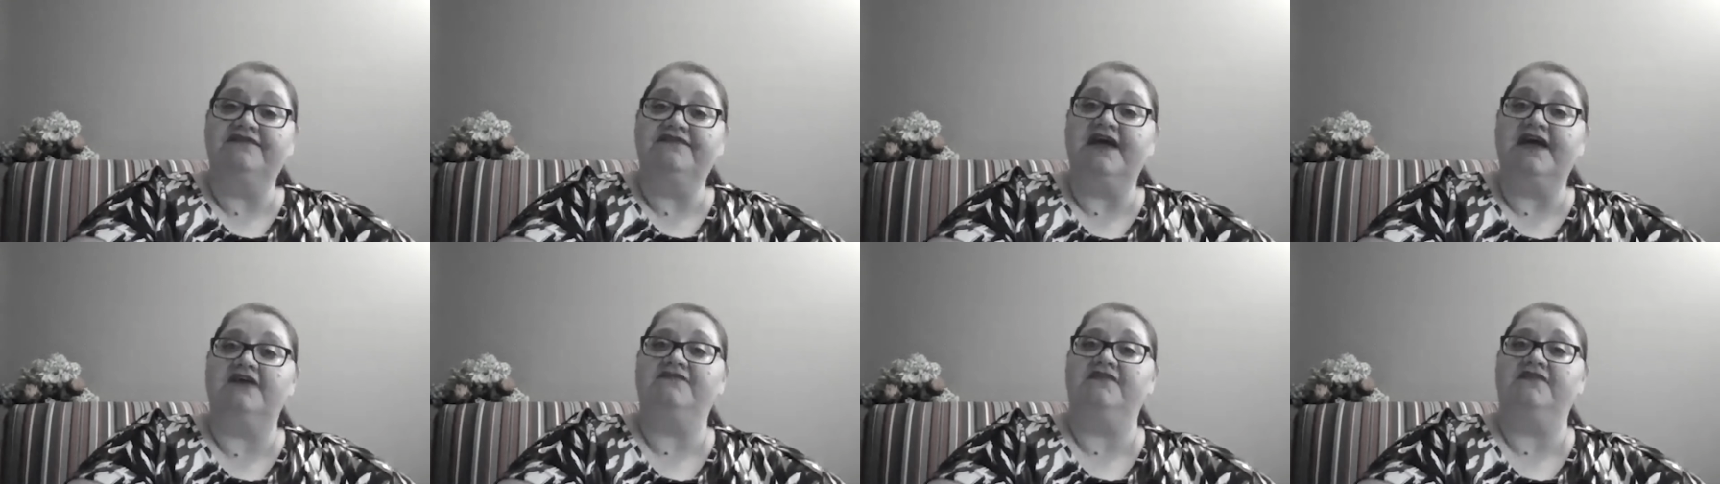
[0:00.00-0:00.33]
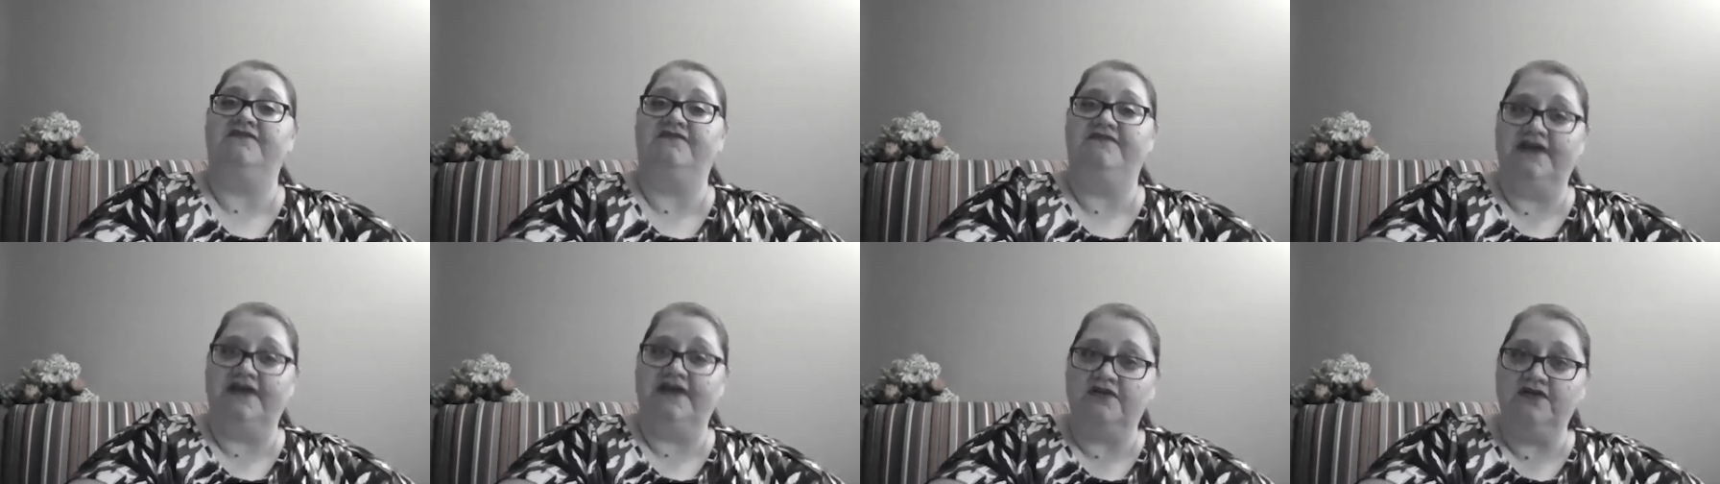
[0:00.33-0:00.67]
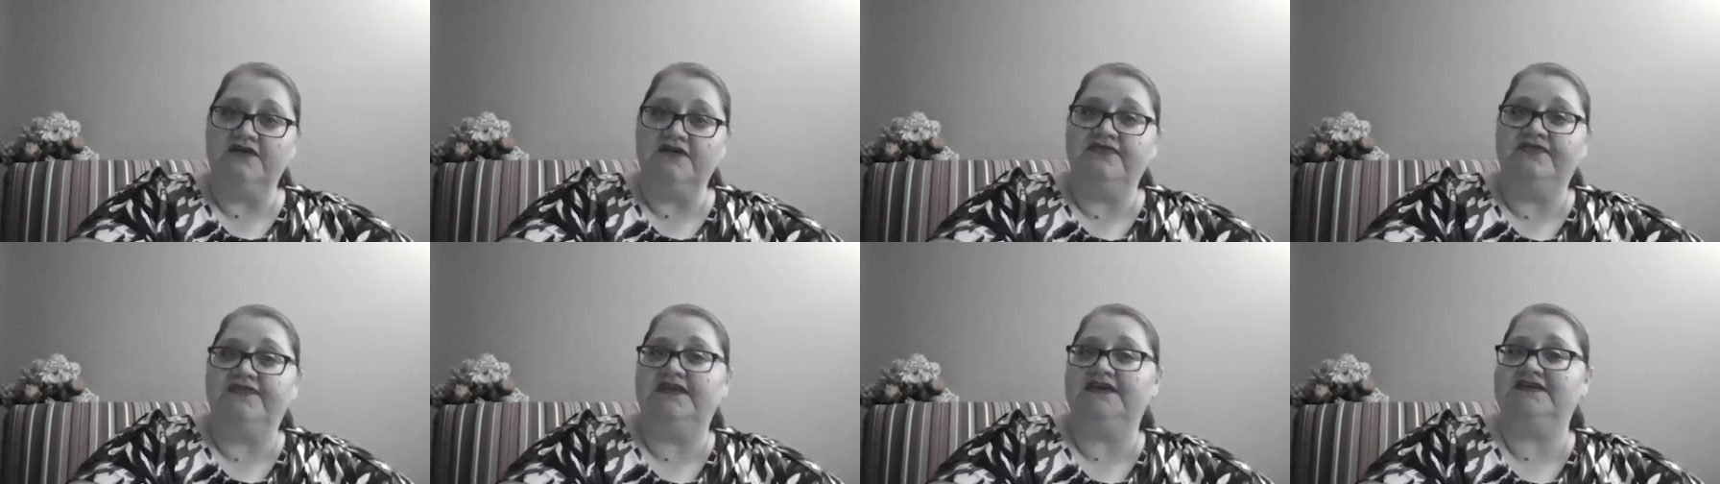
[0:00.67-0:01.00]
have a
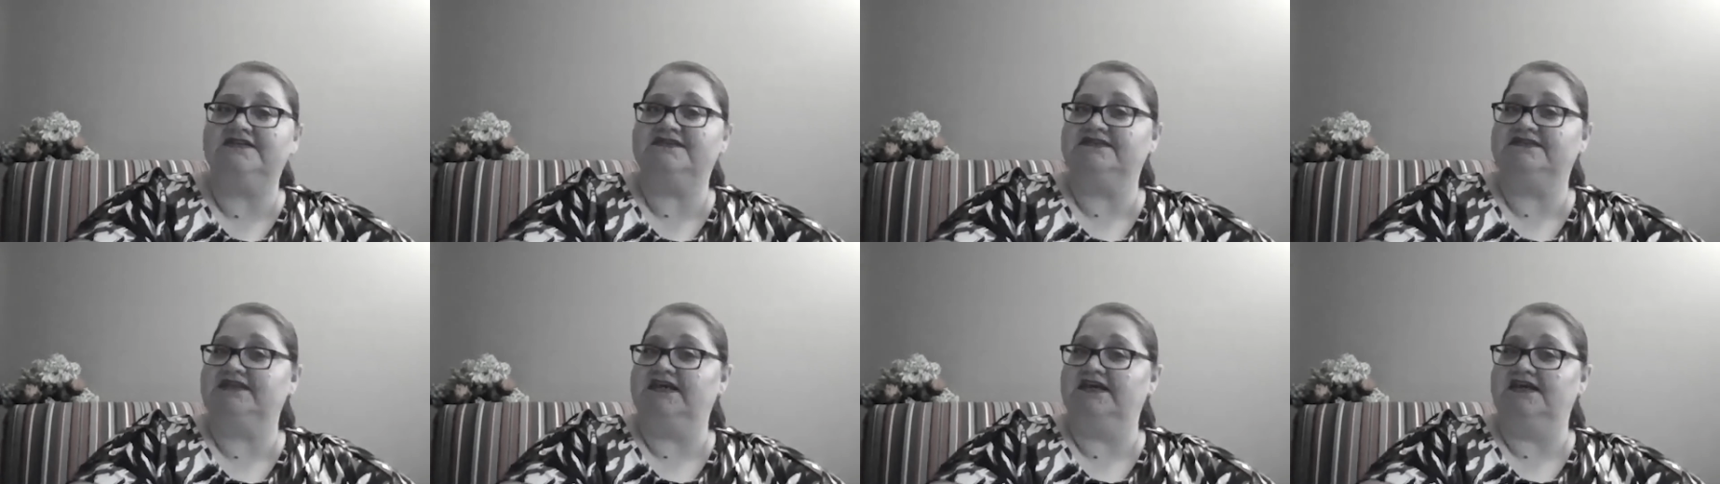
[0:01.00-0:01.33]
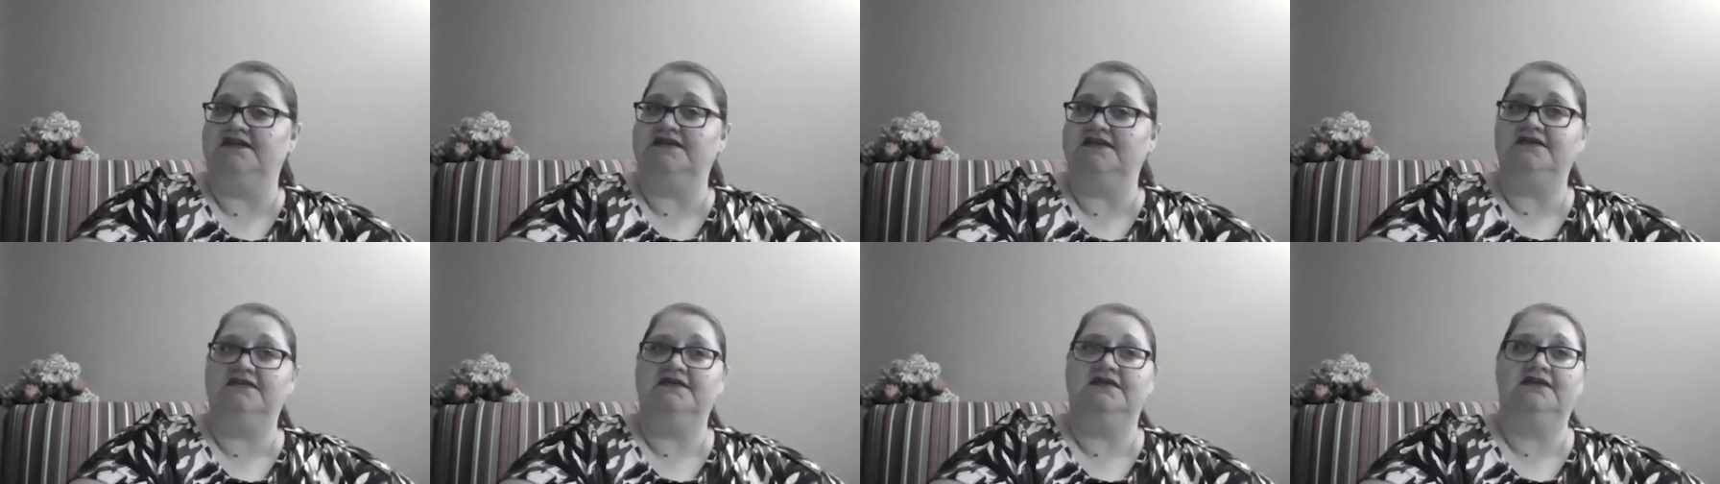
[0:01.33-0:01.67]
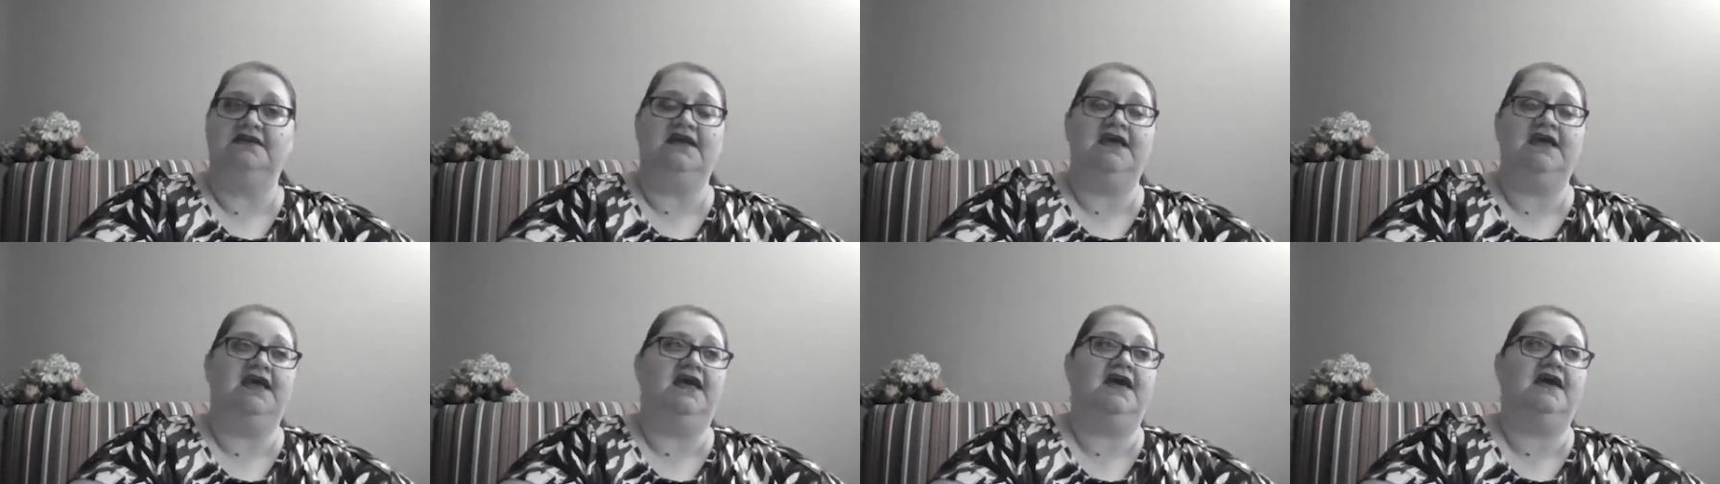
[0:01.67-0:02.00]
very thick skin,
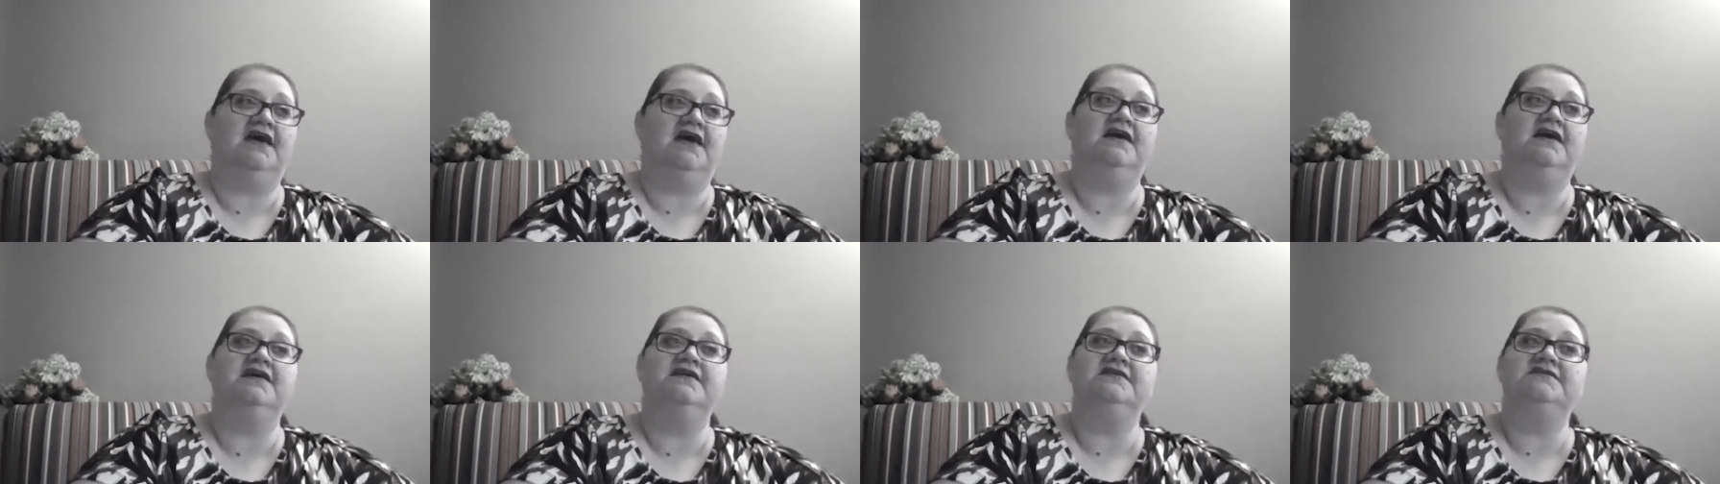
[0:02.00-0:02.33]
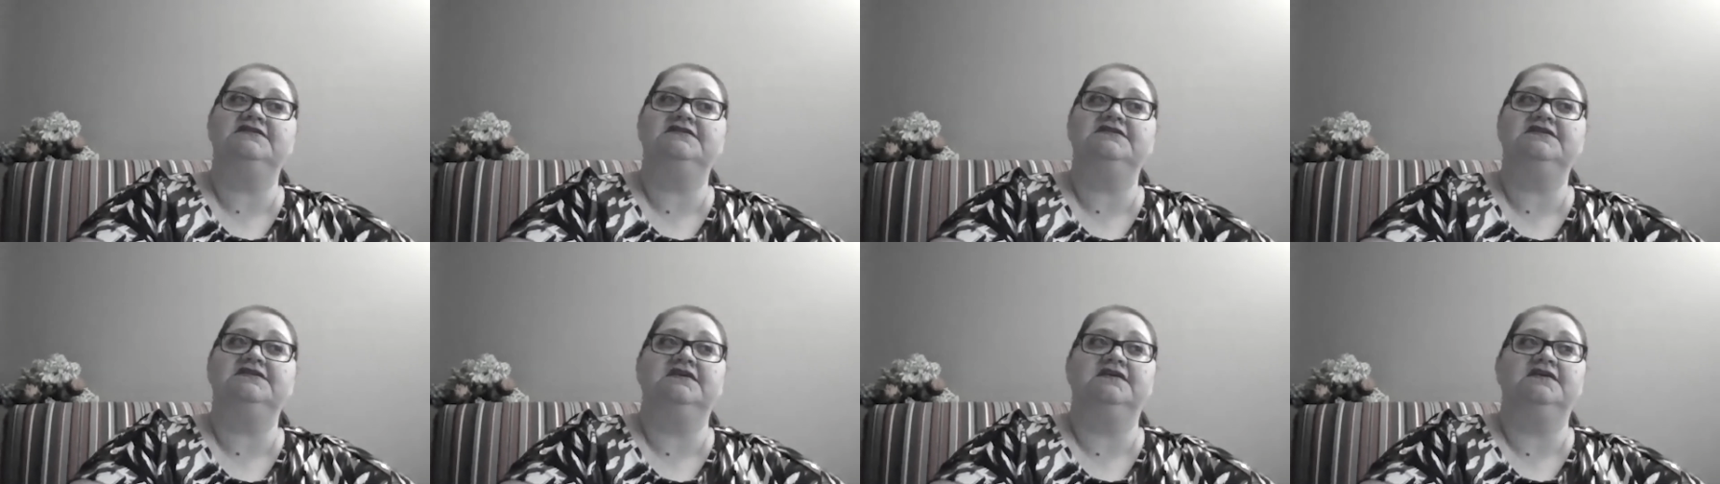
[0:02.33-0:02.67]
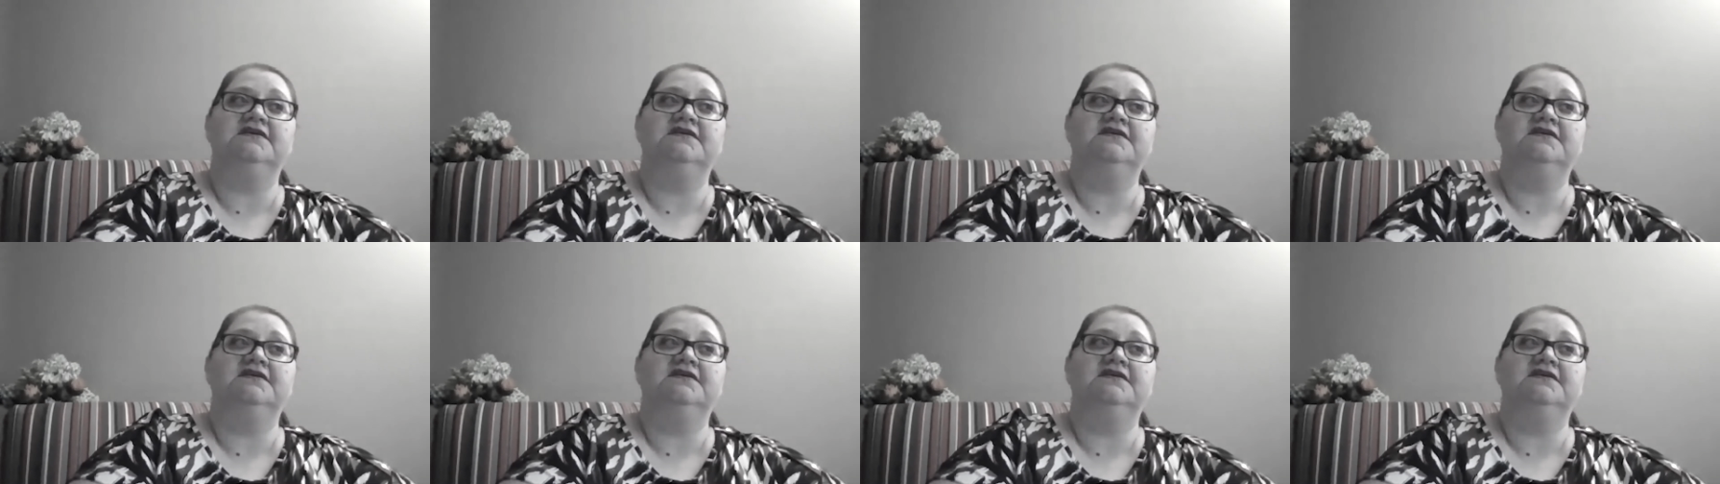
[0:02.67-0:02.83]
and